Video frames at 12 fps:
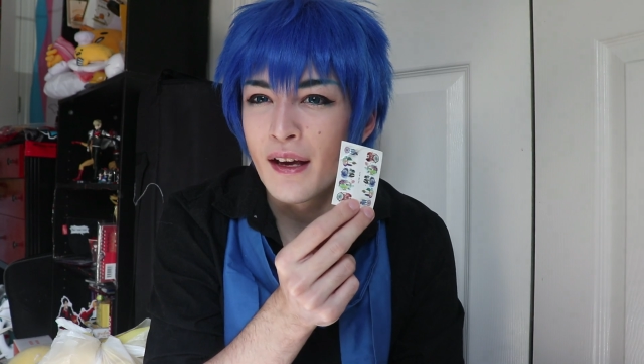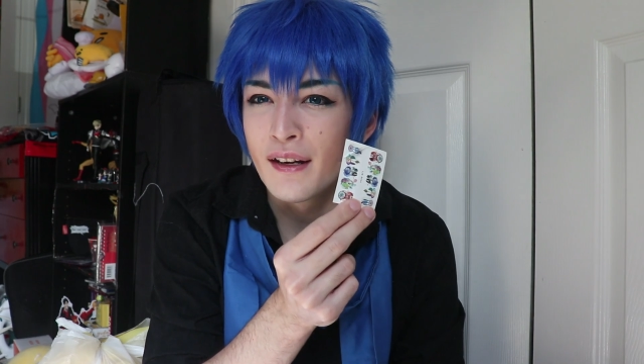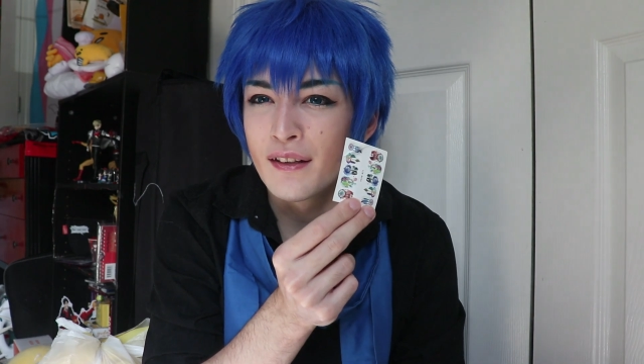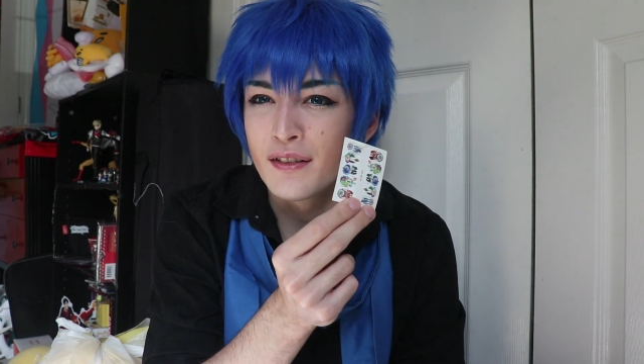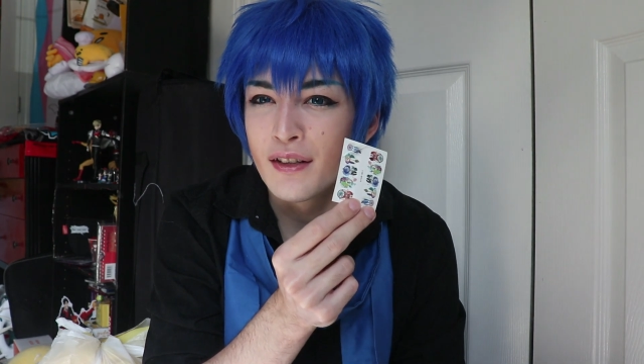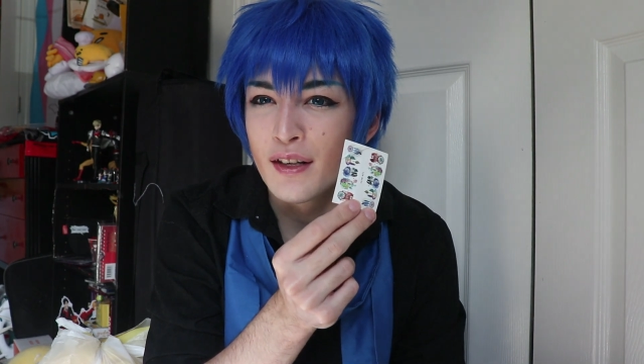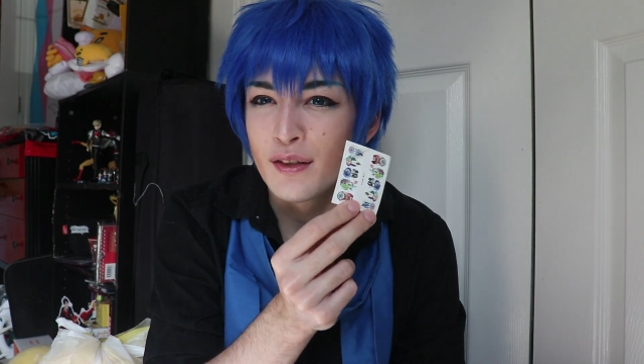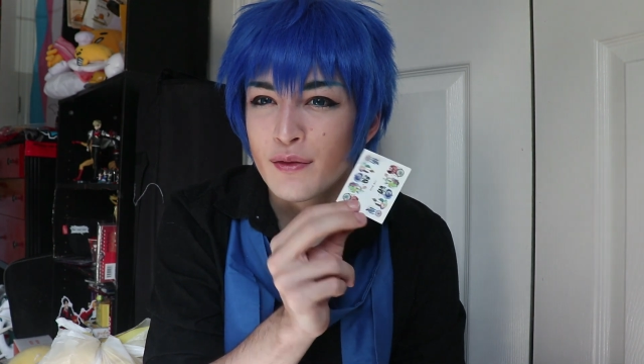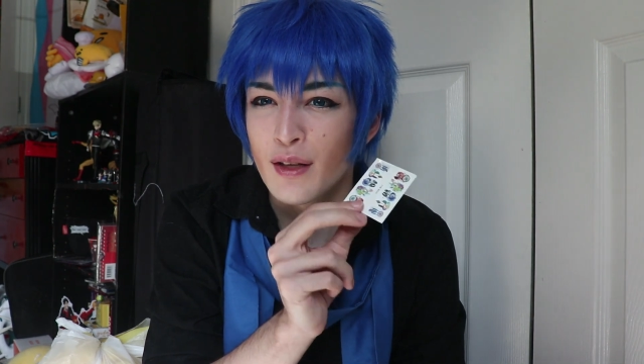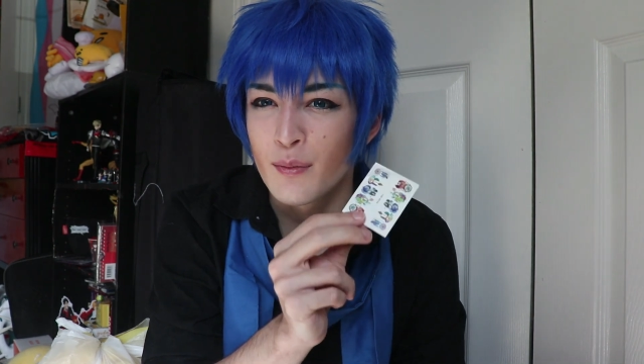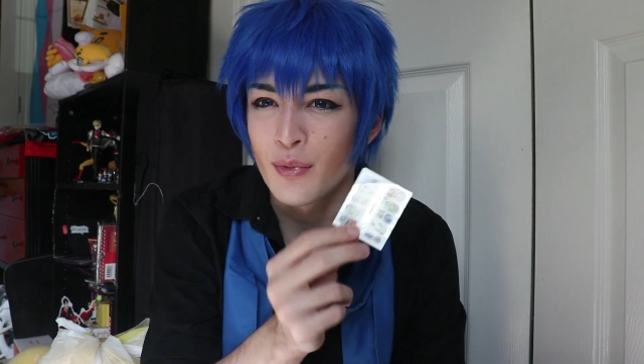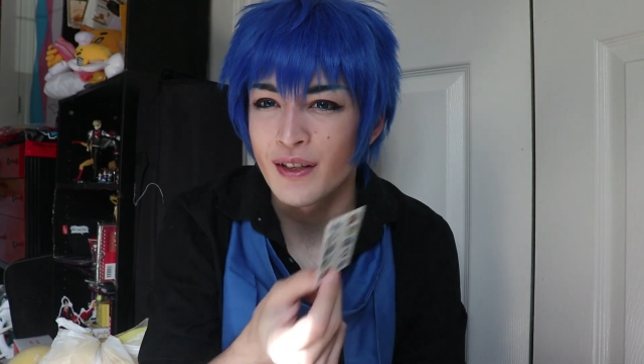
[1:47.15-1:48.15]
getting a lot
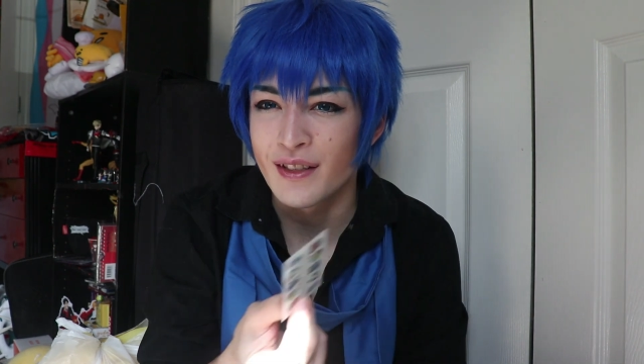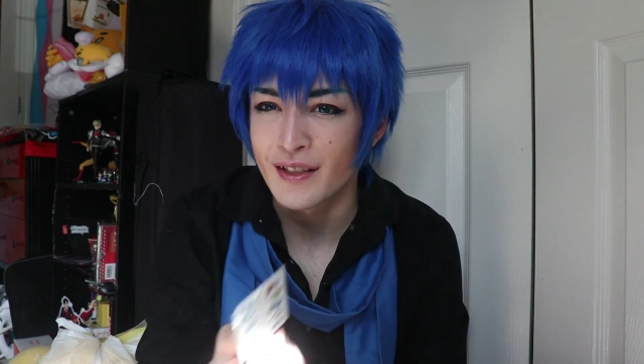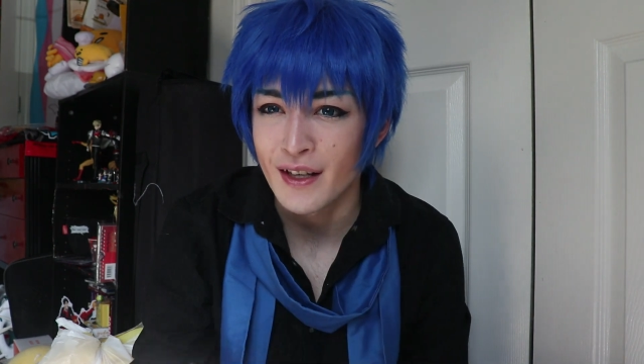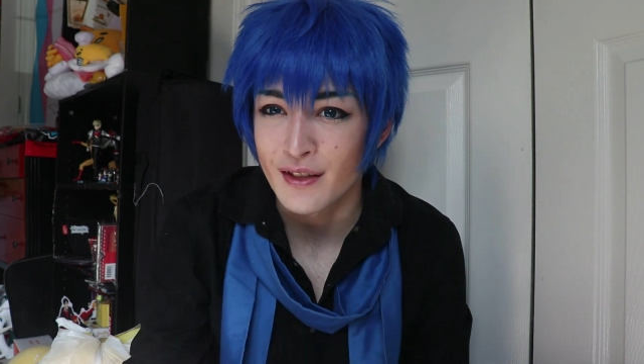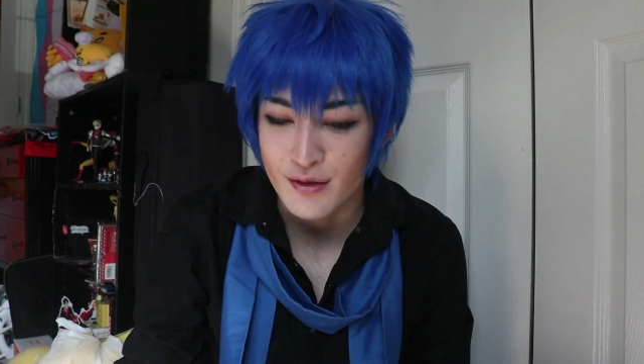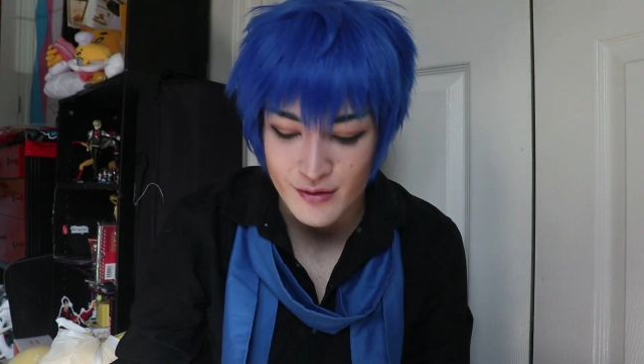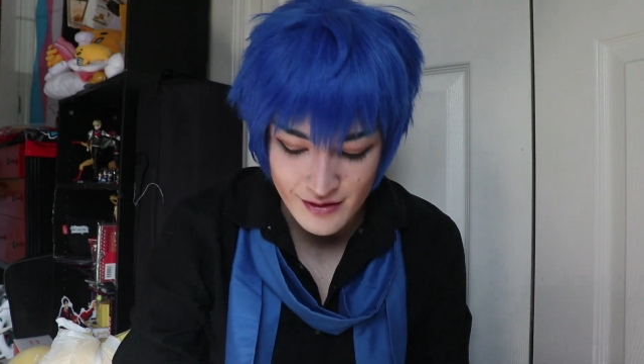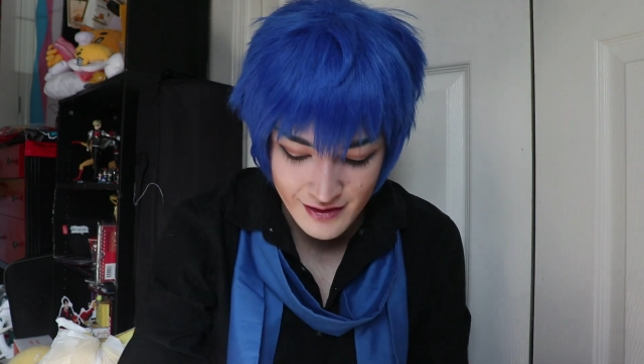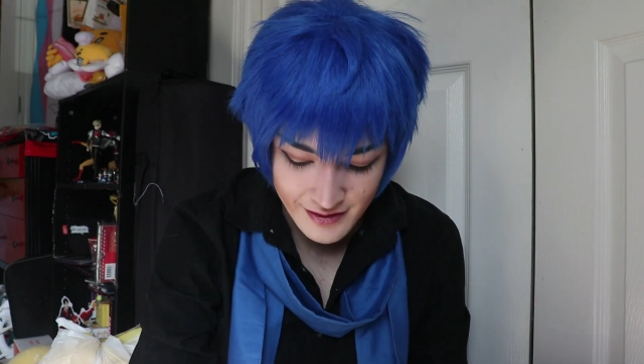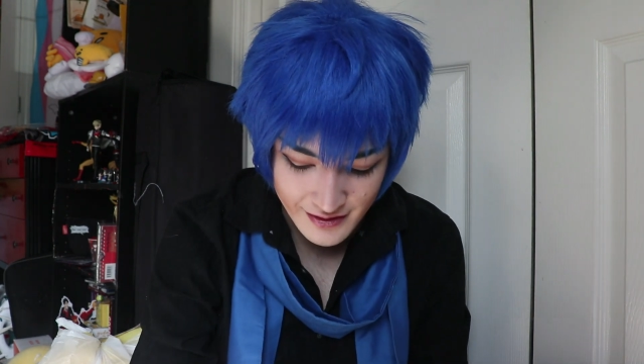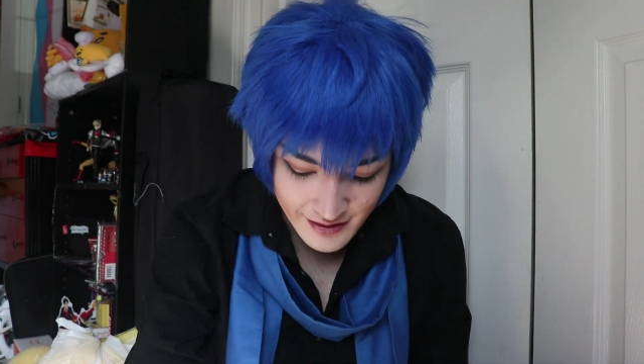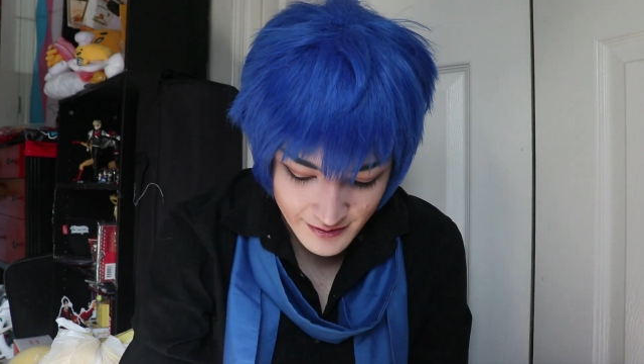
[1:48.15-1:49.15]
of temporary tattoos
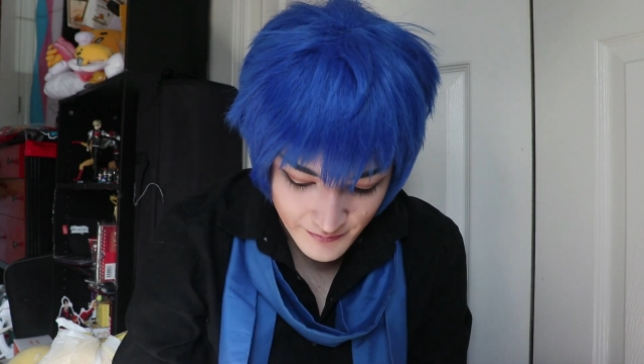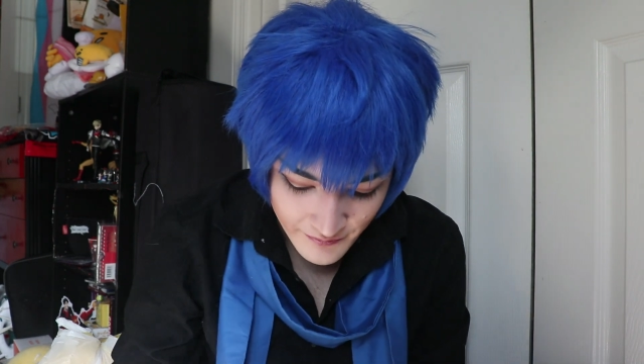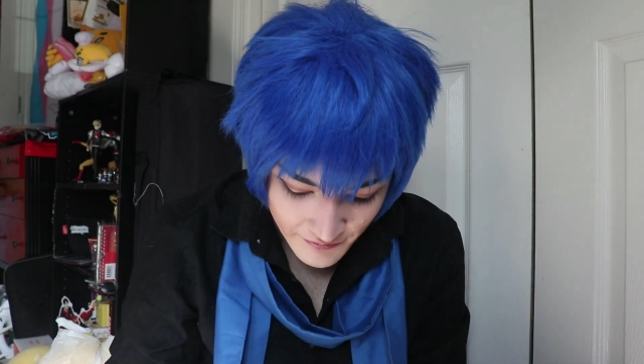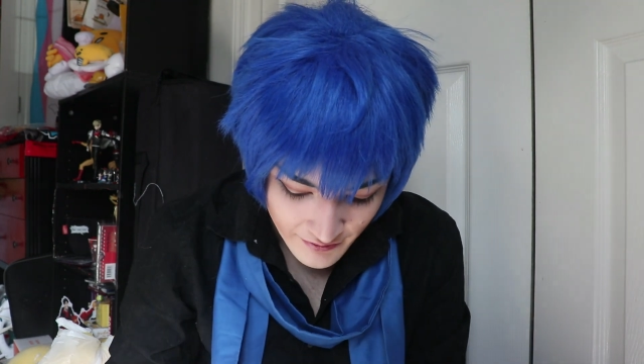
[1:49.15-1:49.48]
lately.